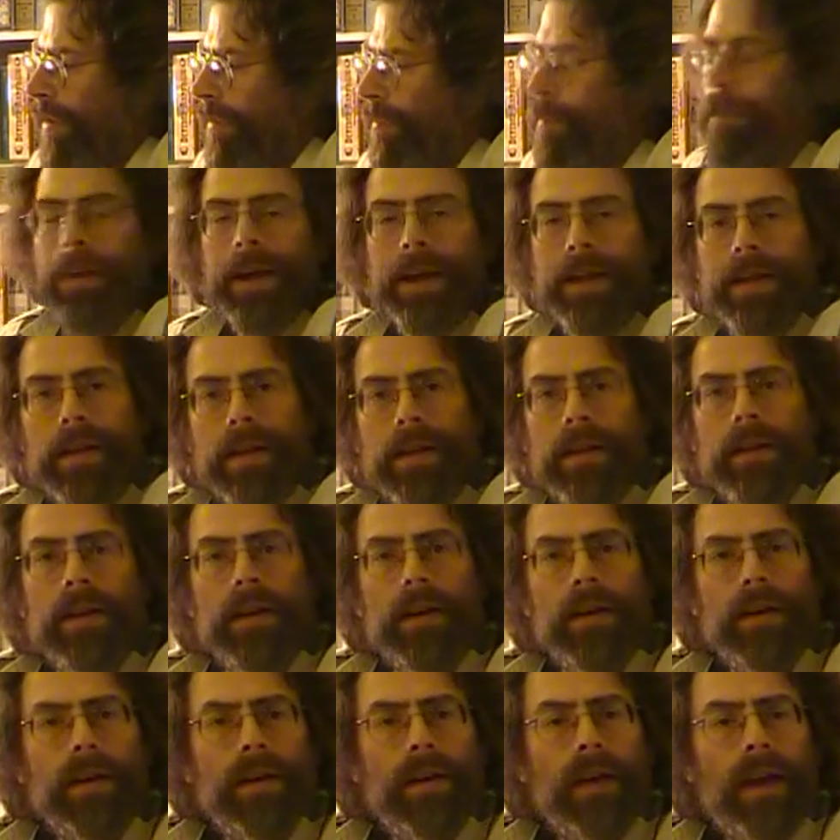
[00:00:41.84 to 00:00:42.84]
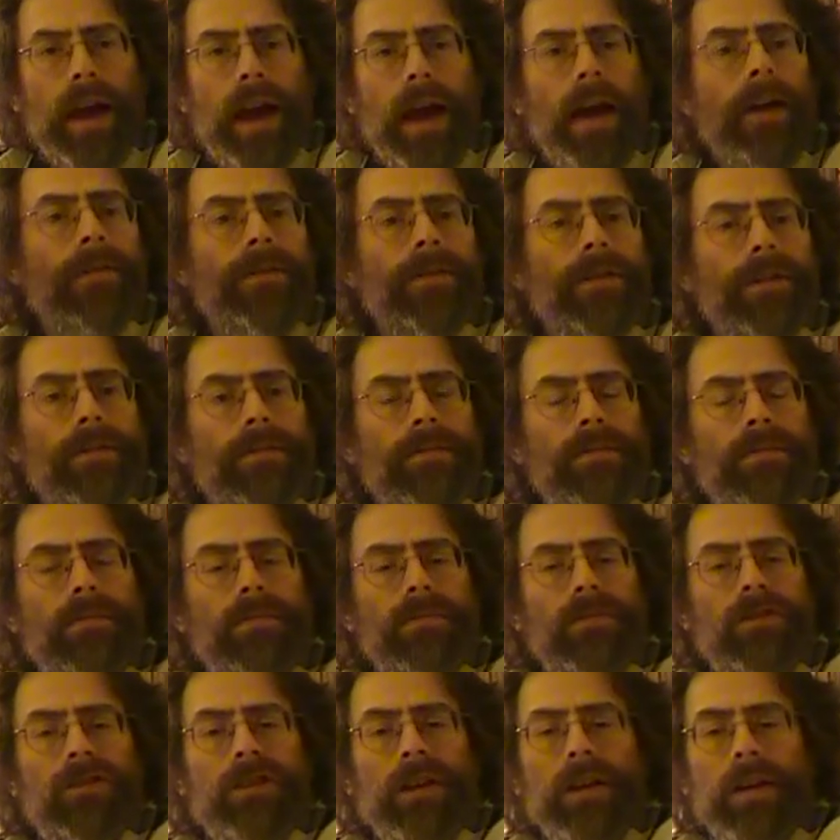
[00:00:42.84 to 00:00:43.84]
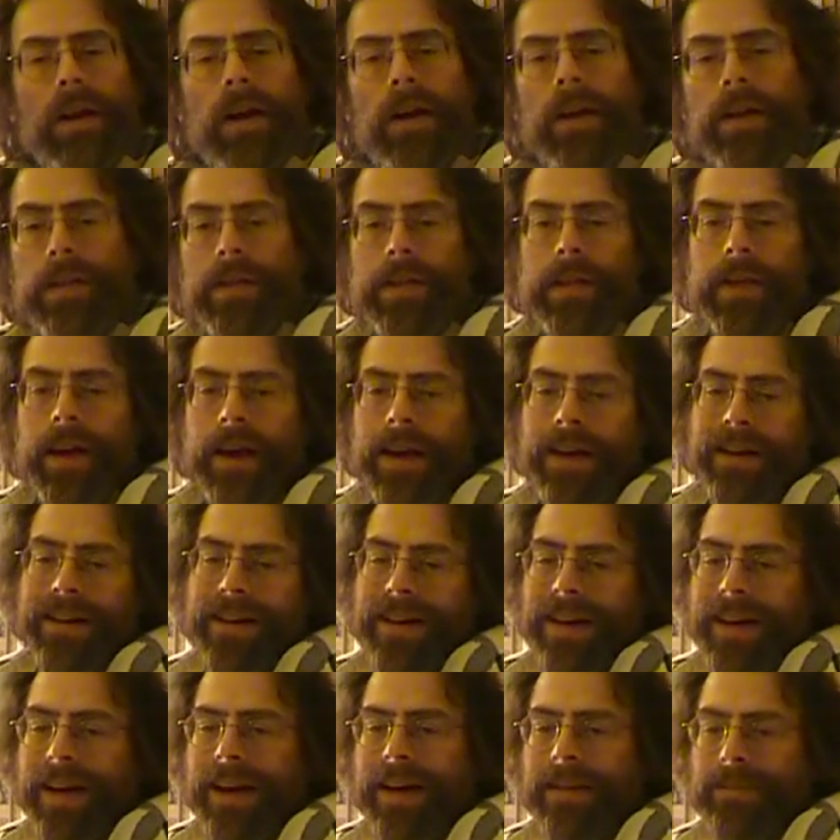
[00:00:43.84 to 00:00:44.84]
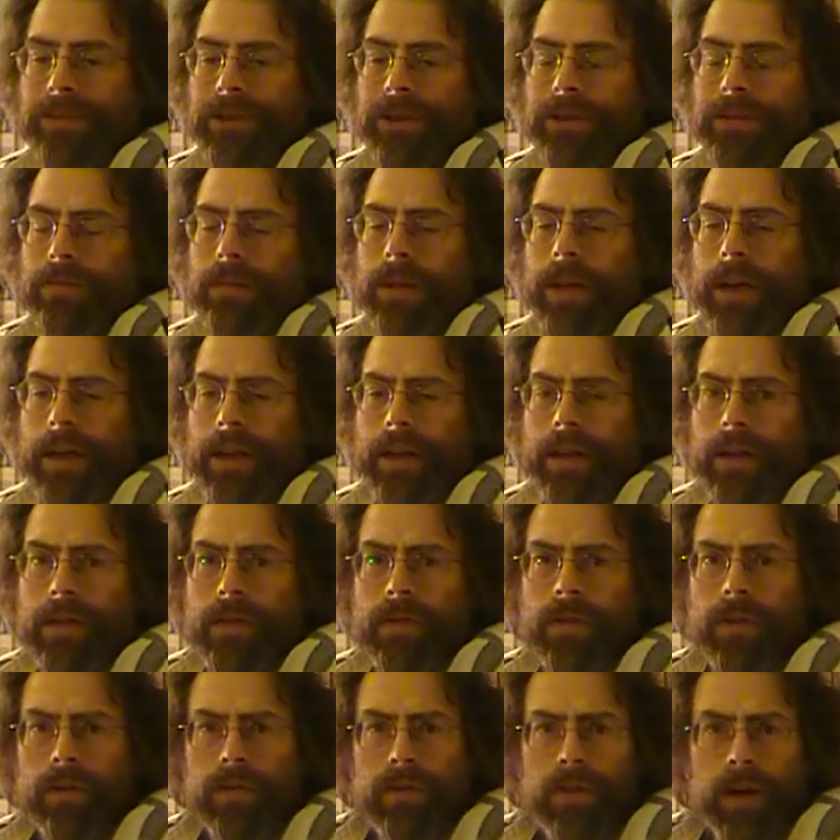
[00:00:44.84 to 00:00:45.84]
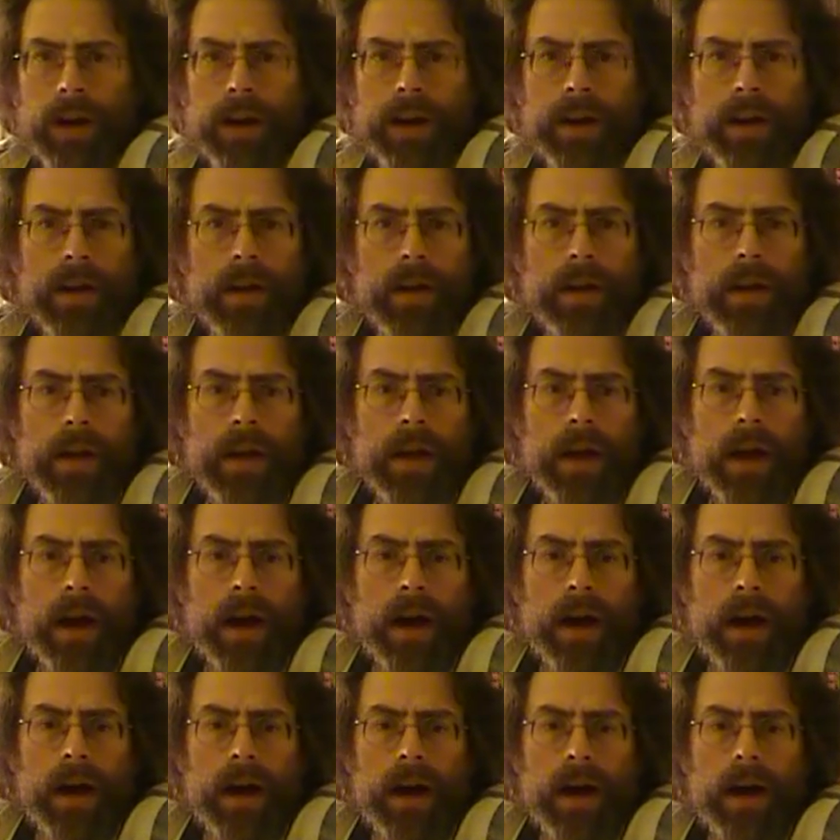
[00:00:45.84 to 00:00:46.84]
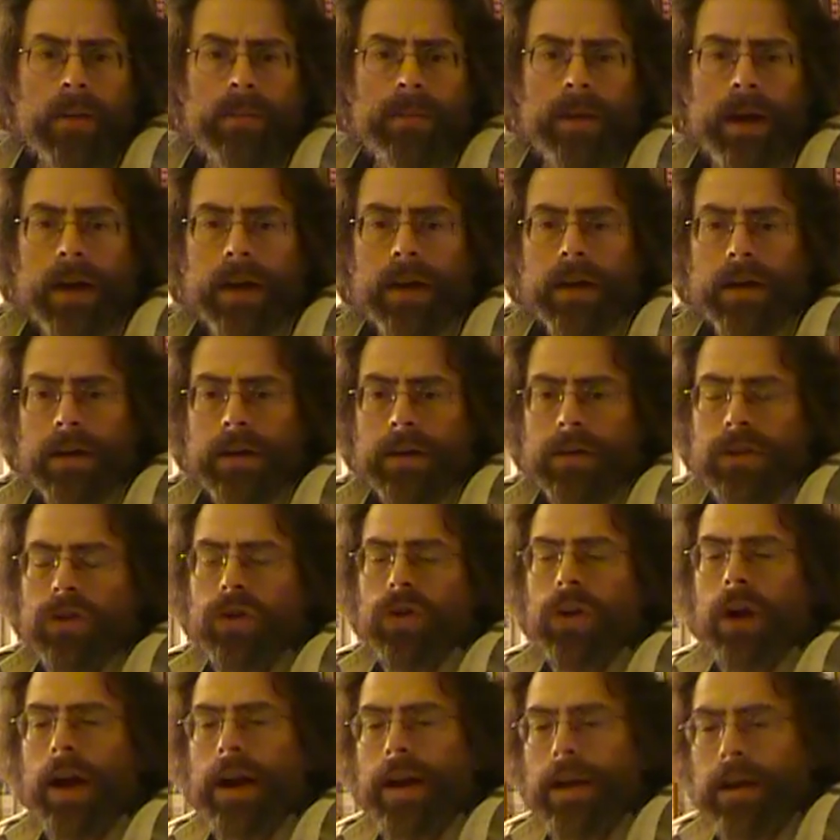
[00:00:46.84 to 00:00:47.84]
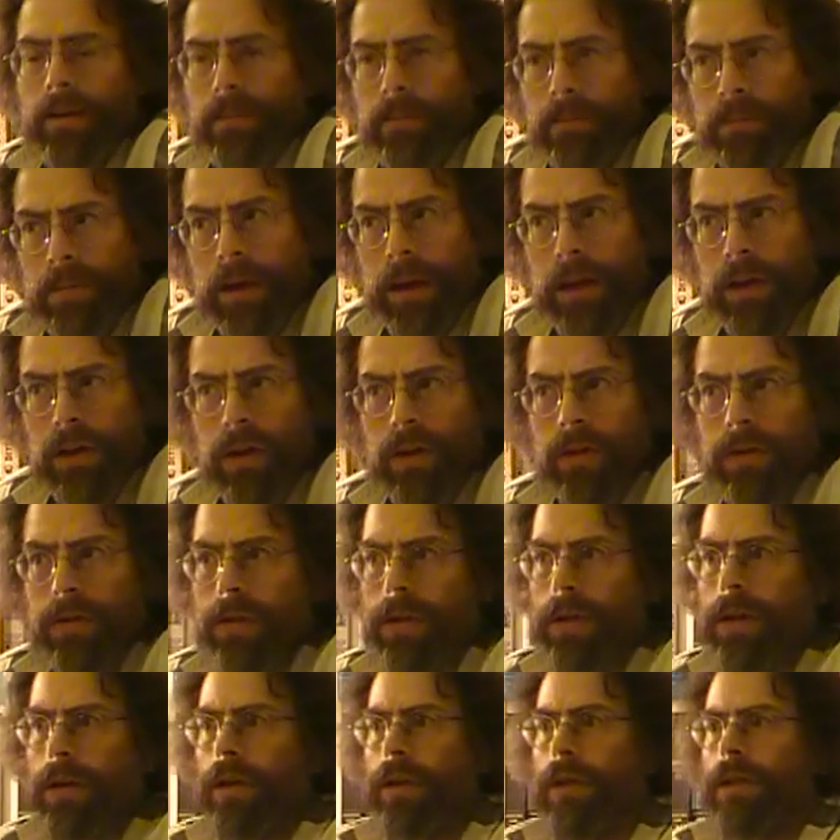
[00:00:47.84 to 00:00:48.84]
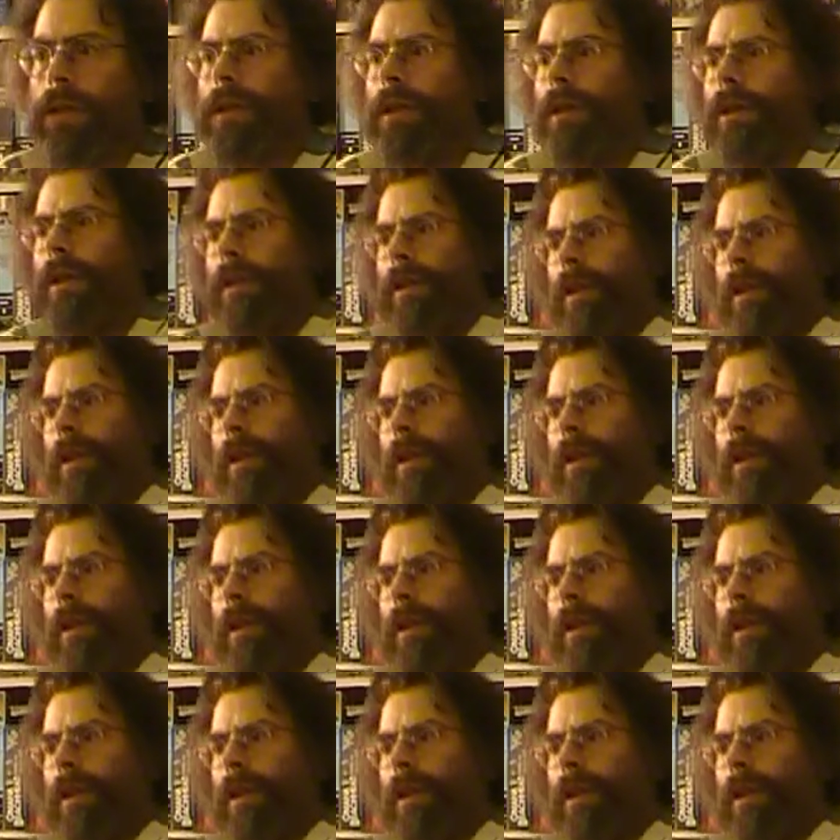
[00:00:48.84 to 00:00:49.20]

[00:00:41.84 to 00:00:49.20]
basically have to sit down and say, okay, I'm just playing this for fun. Uh, I'm not going to try to compete too seriously in